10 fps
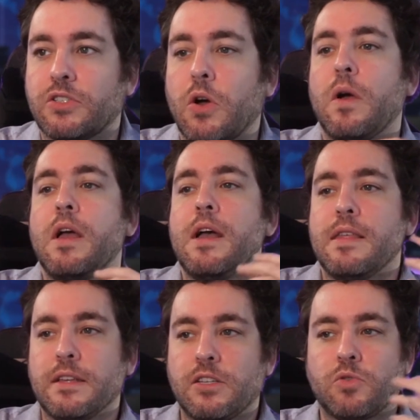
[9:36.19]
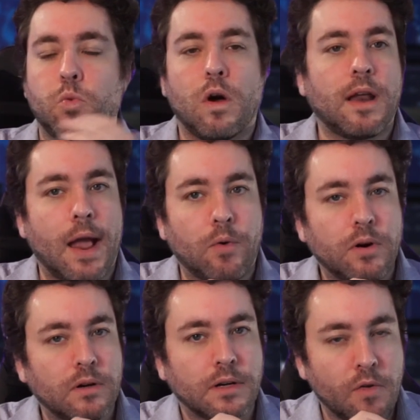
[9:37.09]
So this is what
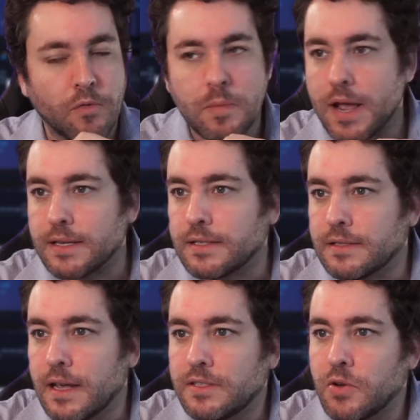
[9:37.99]
our government has to say.